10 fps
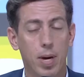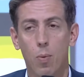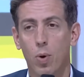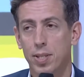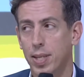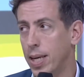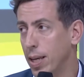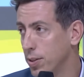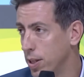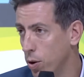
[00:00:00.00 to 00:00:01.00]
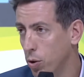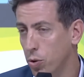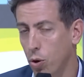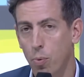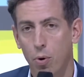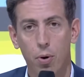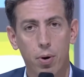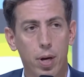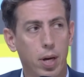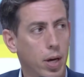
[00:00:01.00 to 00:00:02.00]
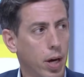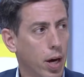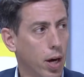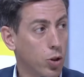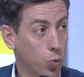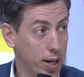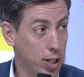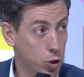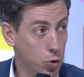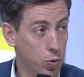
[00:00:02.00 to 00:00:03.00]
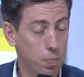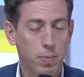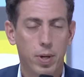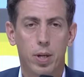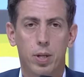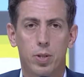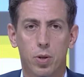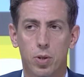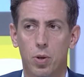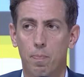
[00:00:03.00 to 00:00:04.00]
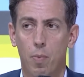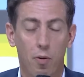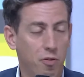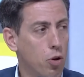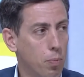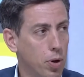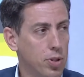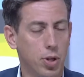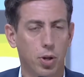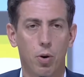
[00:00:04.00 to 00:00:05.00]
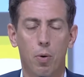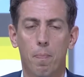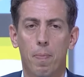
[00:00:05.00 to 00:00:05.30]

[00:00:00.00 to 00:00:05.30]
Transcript: He was killed in October 22, so a few months ago.